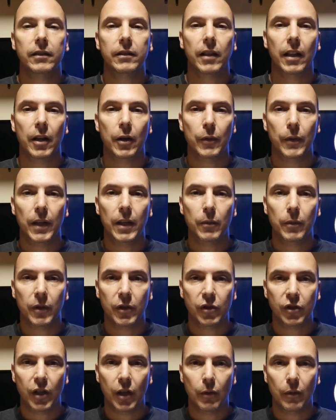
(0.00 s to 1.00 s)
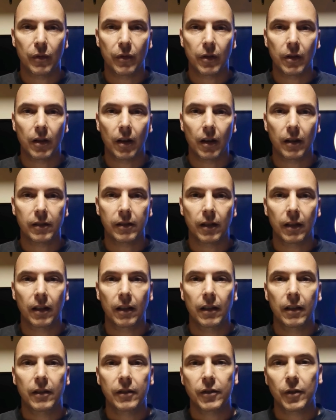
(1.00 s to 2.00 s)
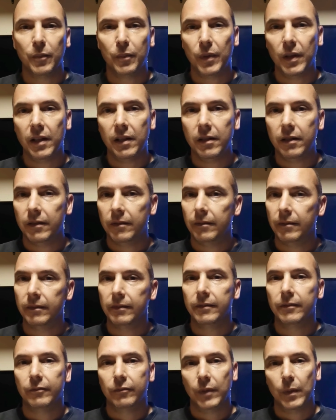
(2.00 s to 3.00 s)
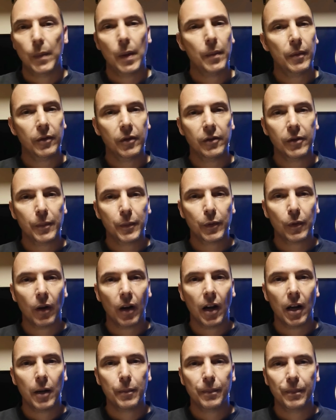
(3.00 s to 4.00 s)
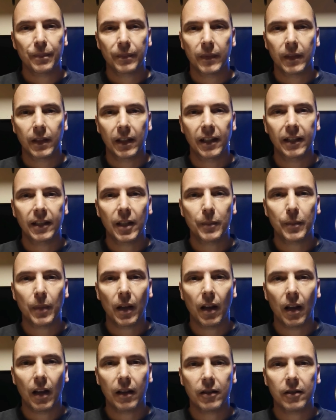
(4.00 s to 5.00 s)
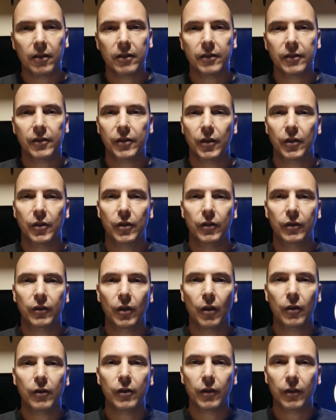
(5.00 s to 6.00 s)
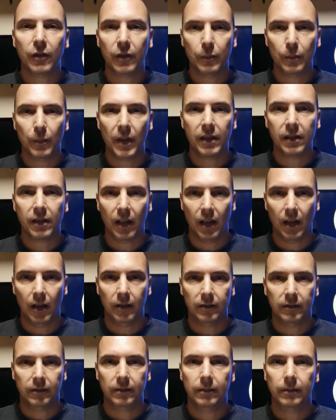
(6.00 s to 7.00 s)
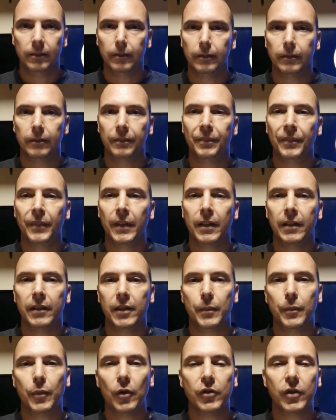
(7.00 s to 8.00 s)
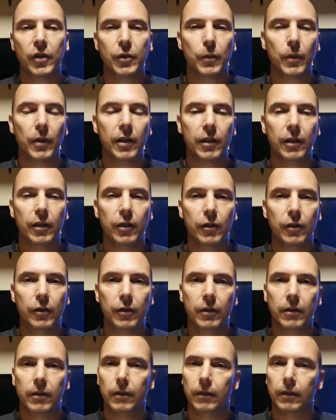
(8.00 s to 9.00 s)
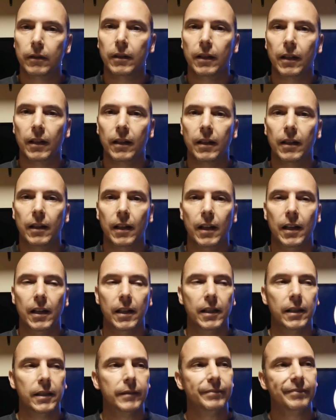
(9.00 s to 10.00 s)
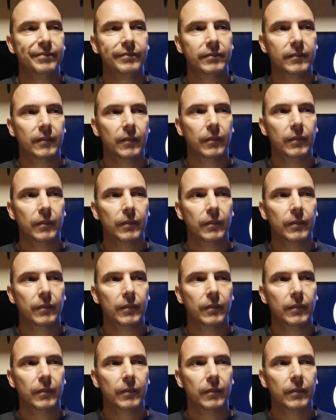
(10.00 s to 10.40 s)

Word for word: that I really want to share with you guys. So please remember to subscribe, hit that bell icon so you don't miss out. The projects will include um,